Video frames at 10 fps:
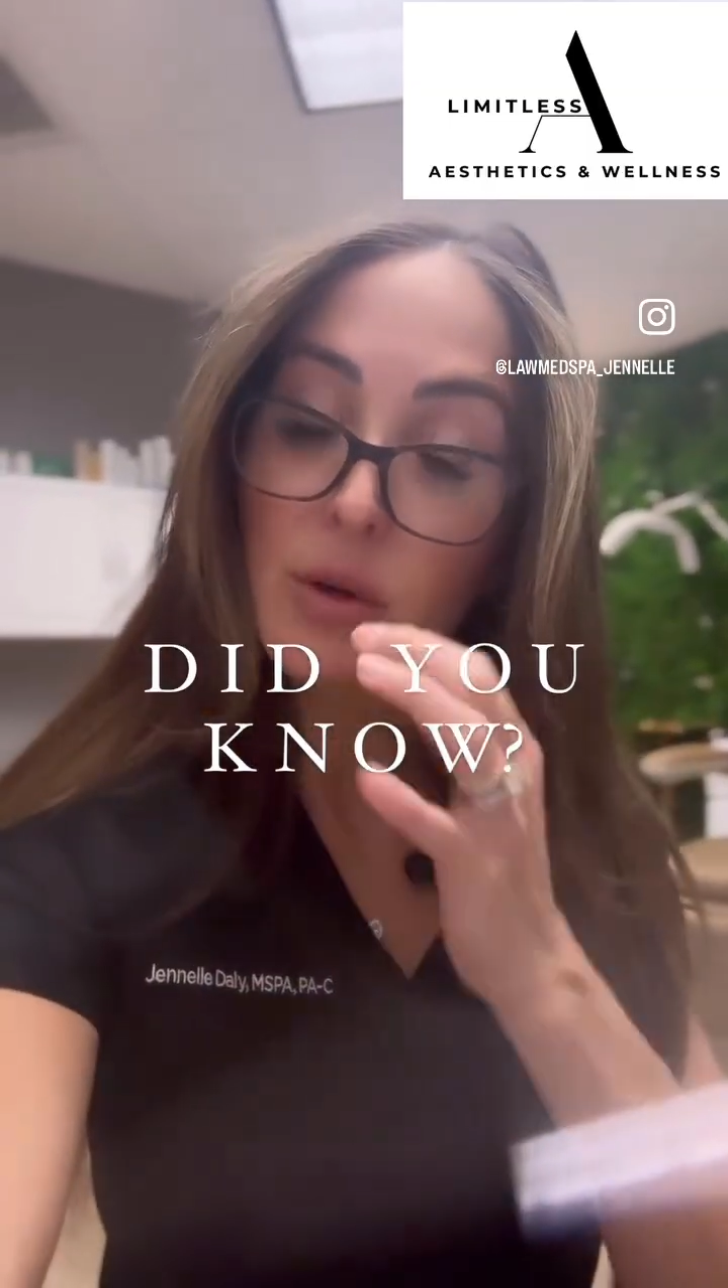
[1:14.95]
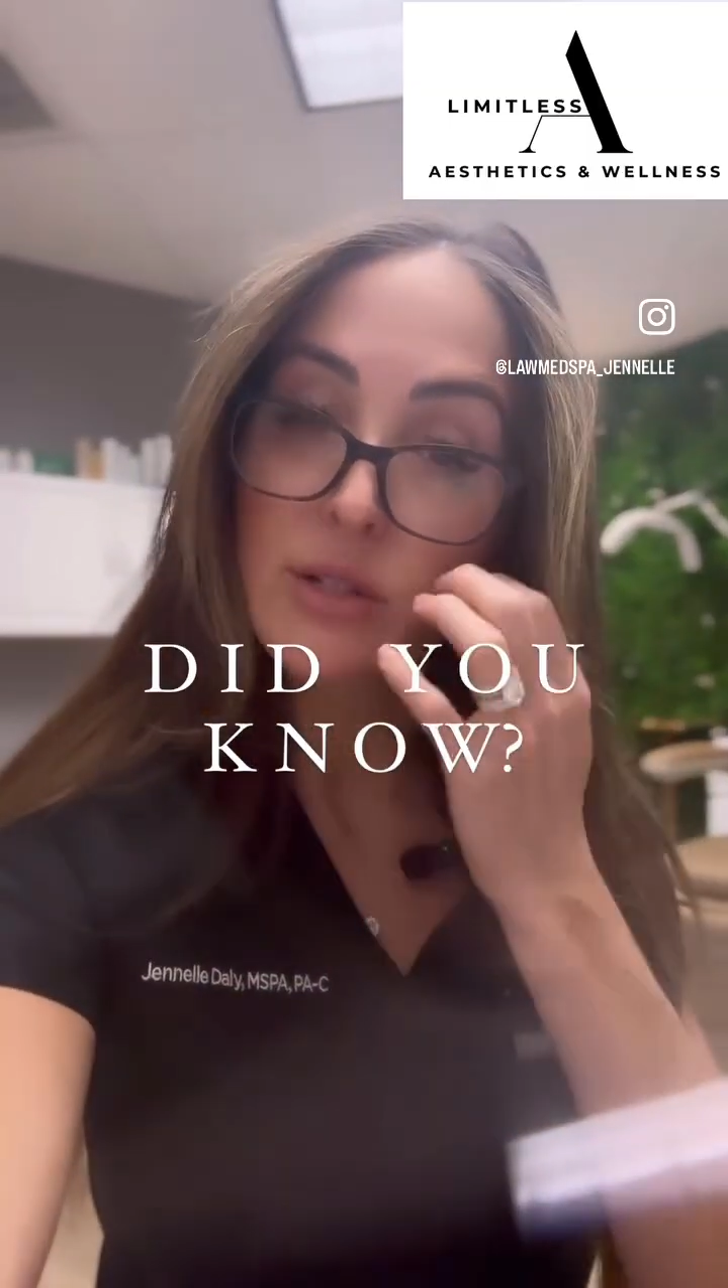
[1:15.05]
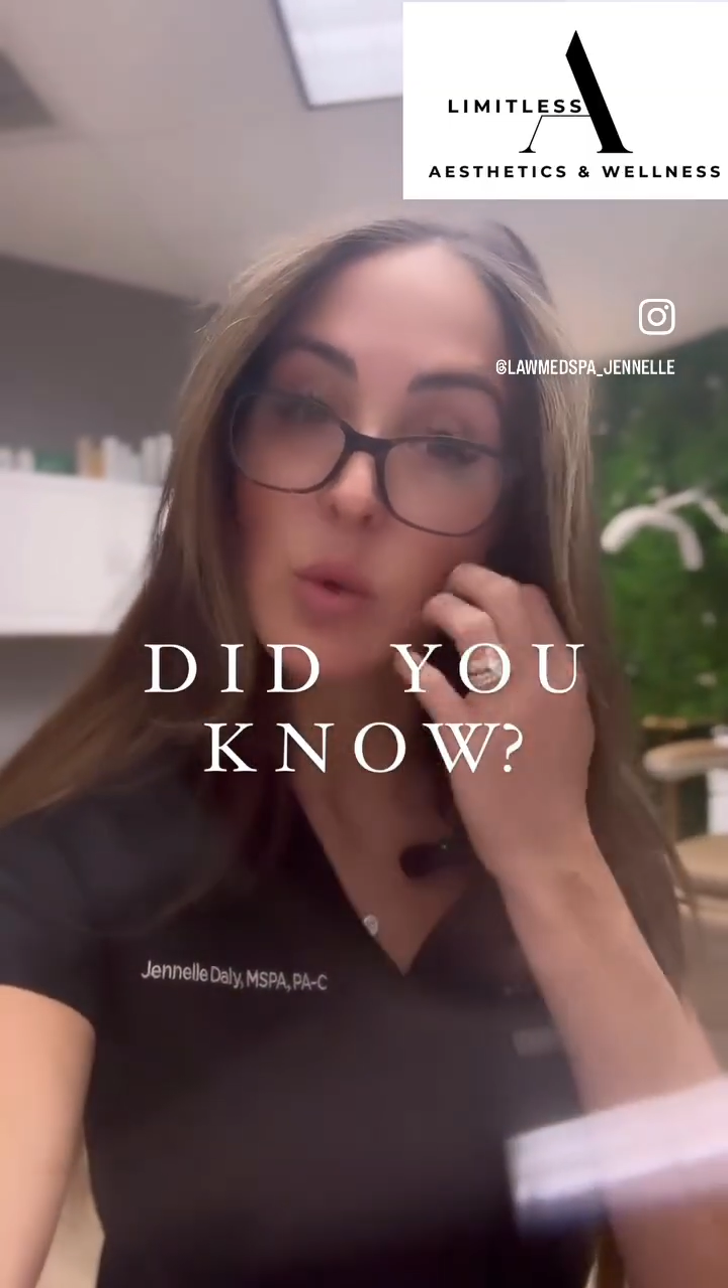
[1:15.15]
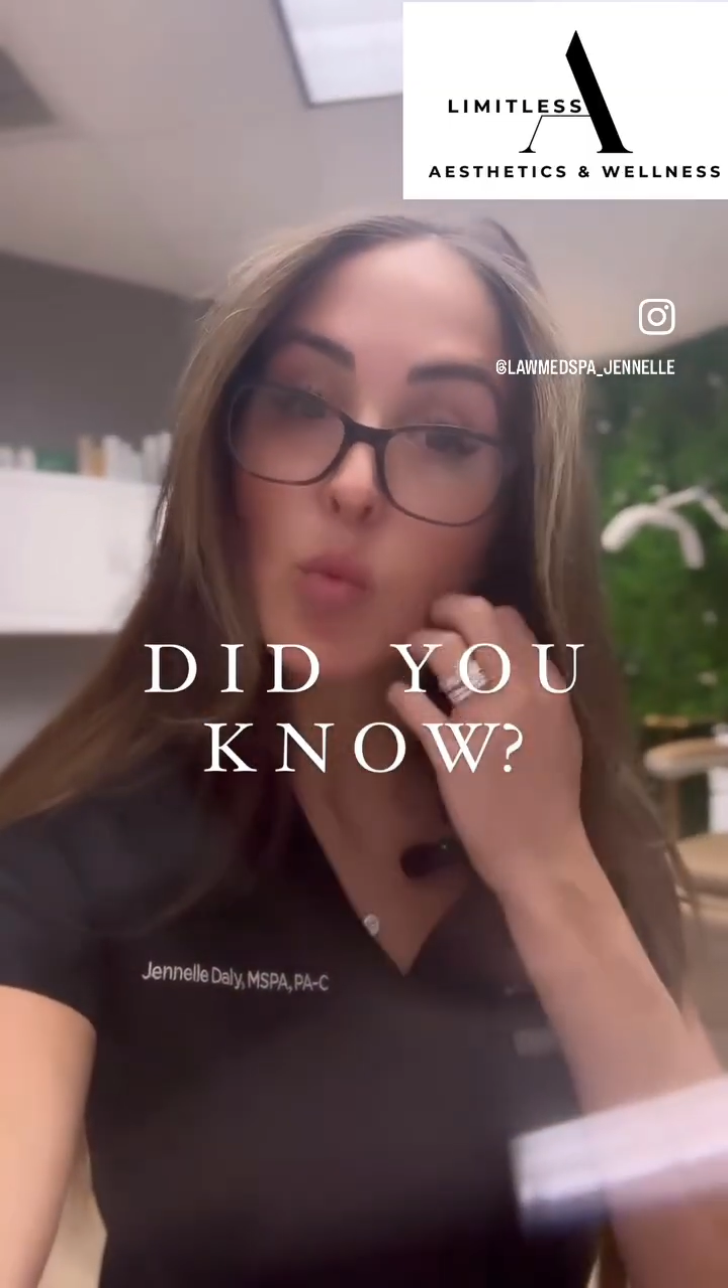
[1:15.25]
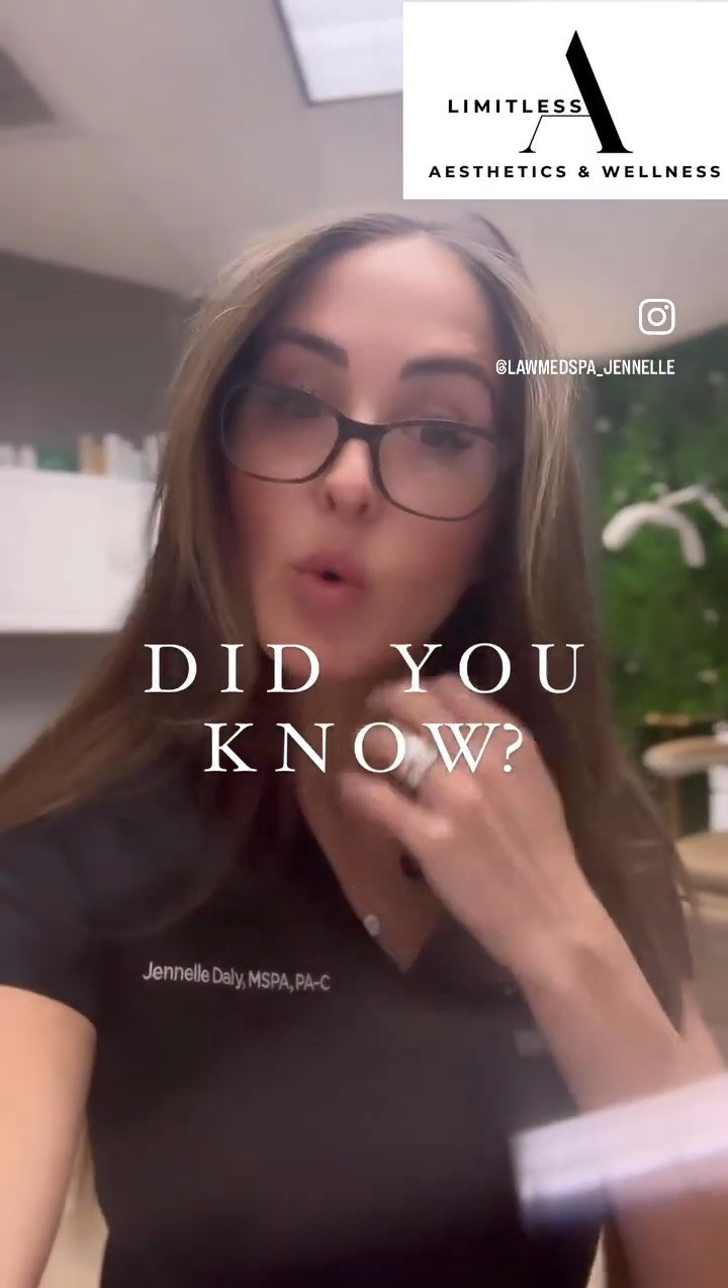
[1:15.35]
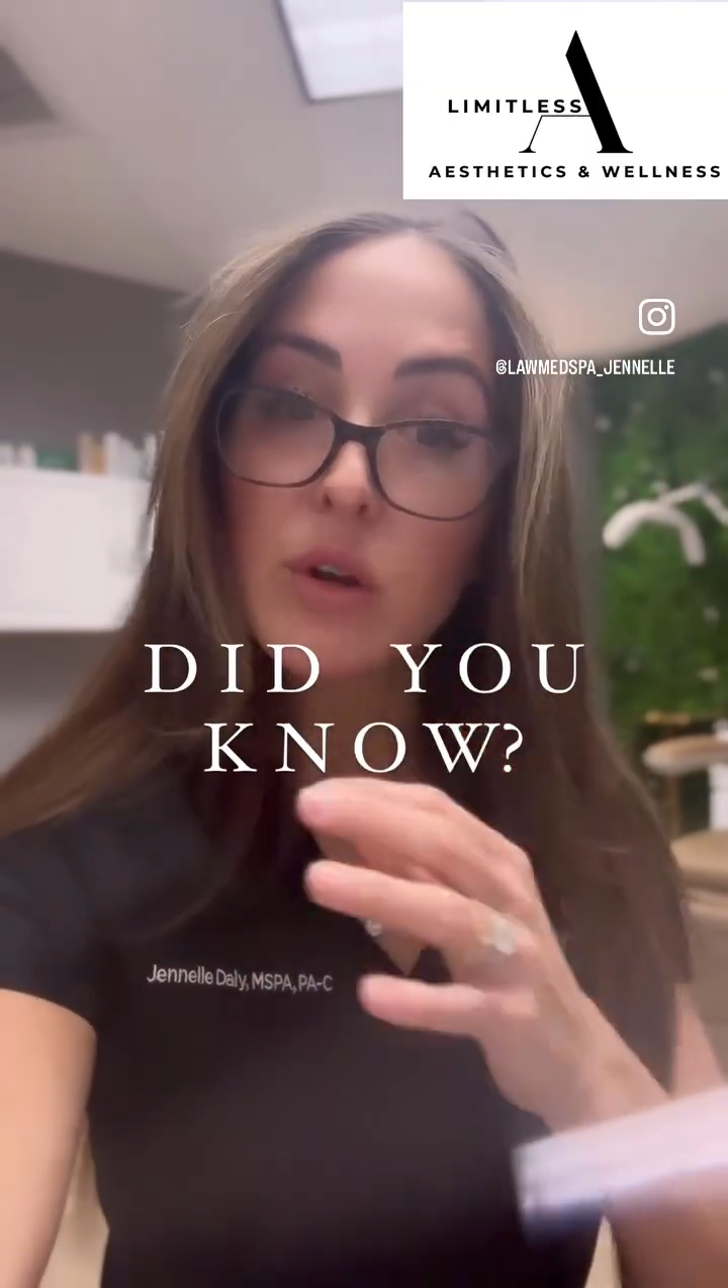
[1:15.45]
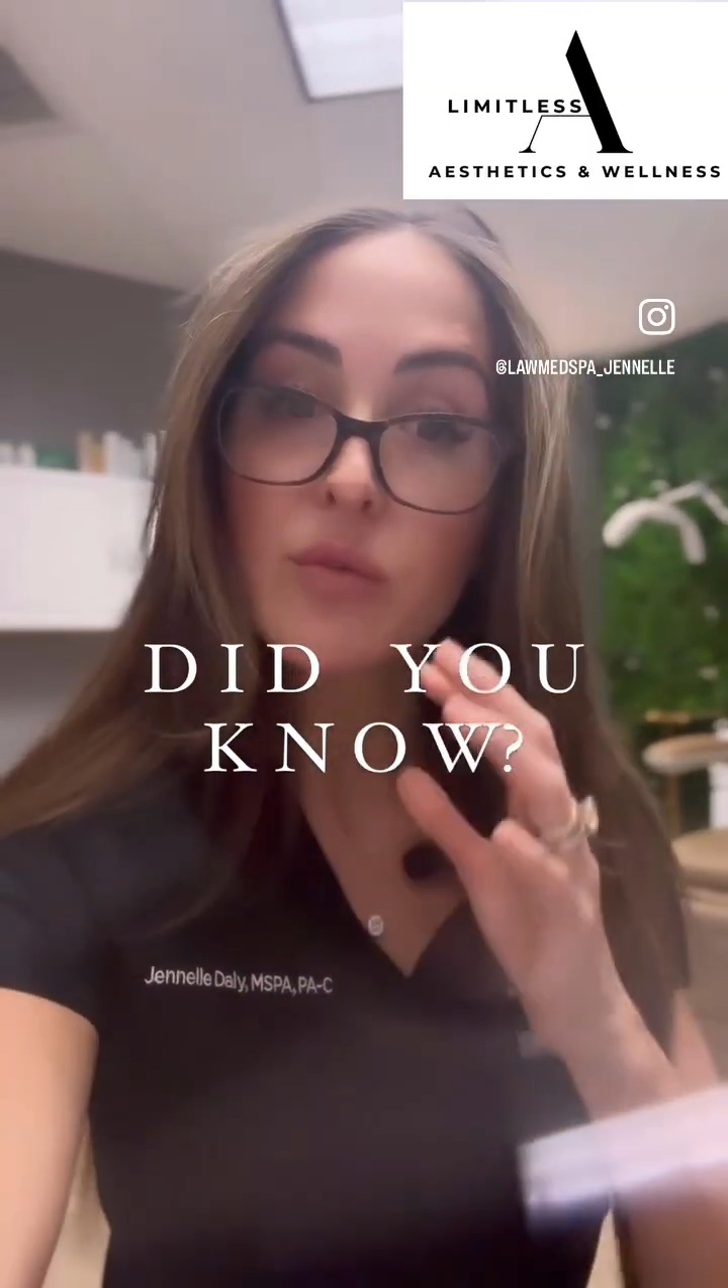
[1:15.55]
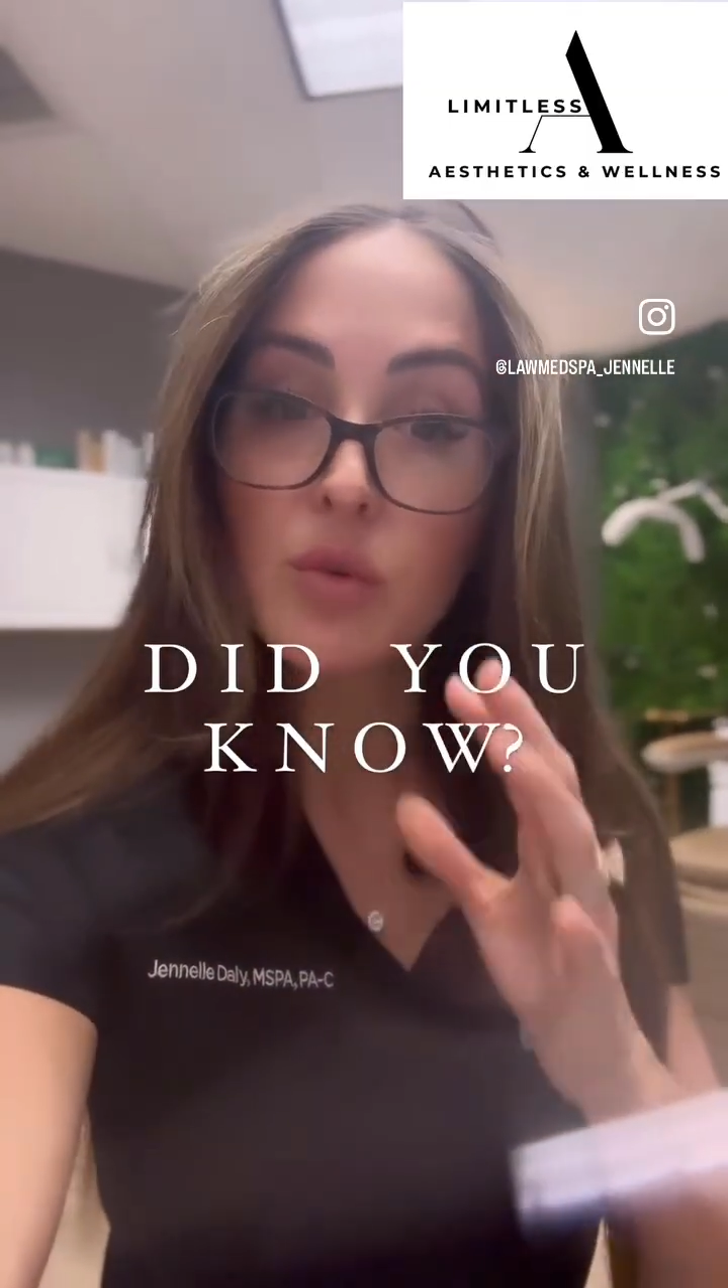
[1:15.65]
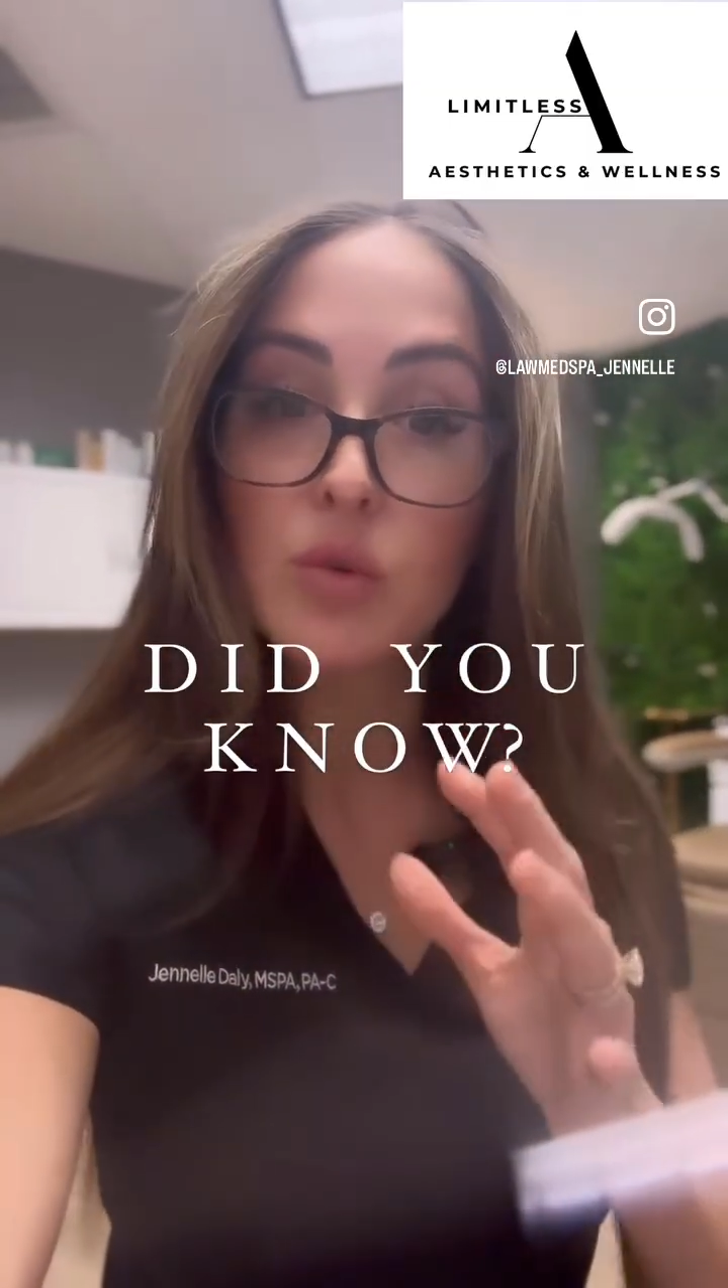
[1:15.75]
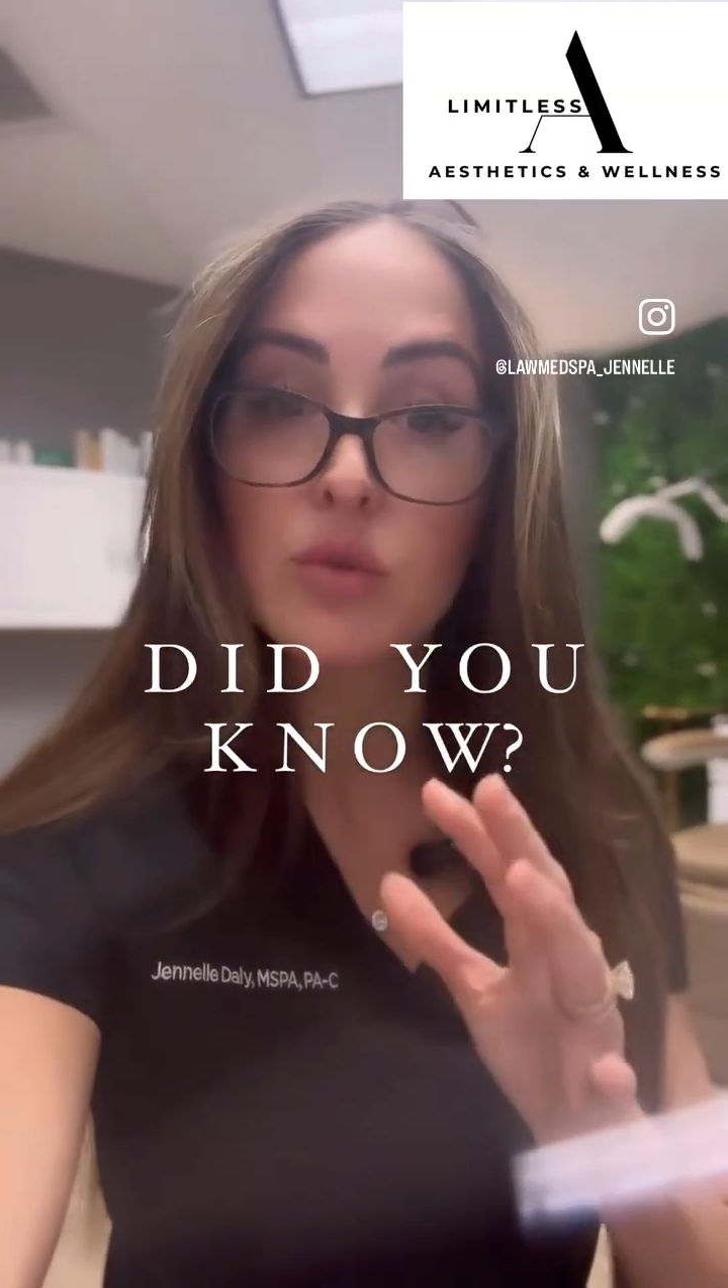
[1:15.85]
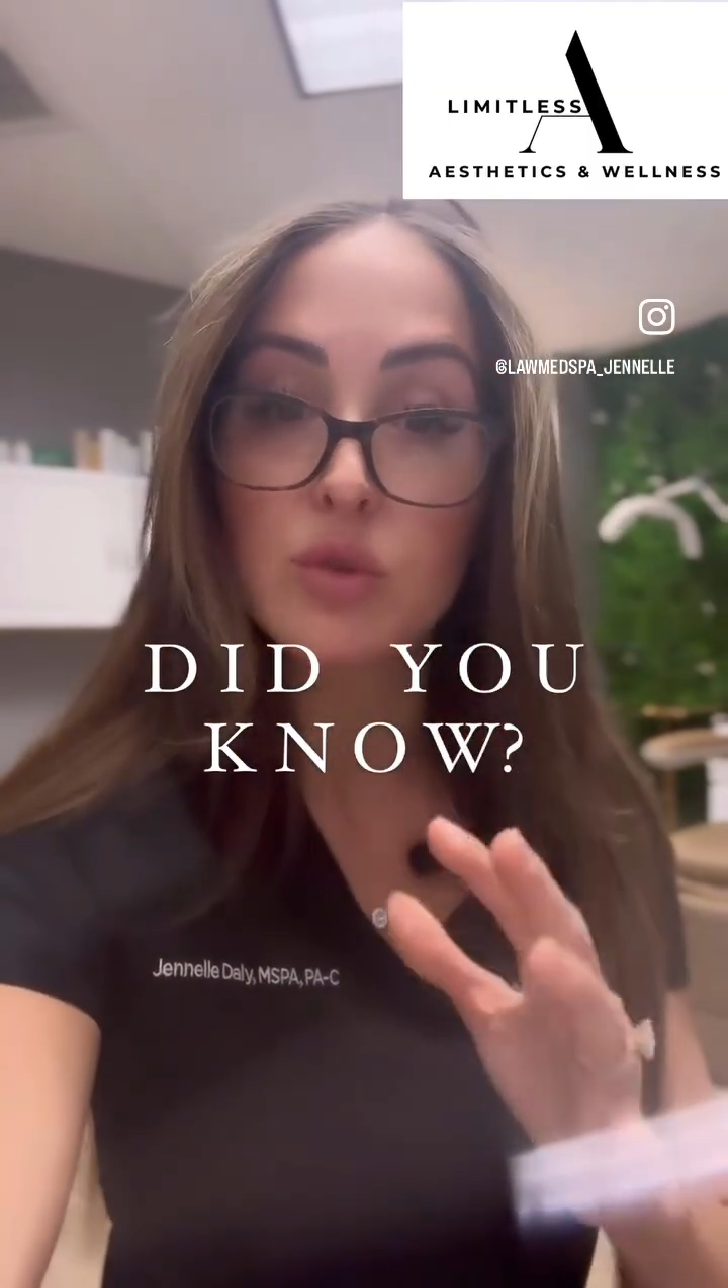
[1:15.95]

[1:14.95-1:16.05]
It's a wonderful